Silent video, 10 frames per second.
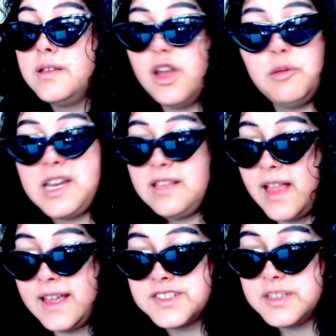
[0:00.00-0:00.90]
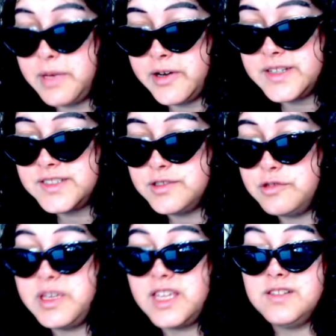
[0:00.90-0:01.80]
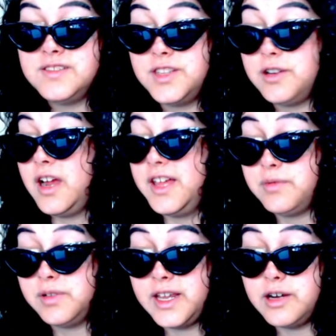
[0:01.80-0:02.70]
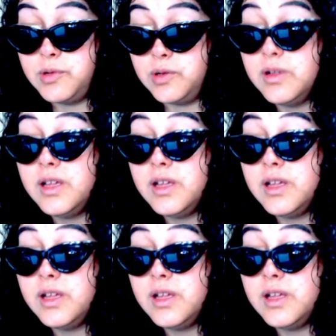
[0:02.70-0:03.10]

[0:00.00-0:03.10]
Nobody likes a Mary Sue because they're unrelatable.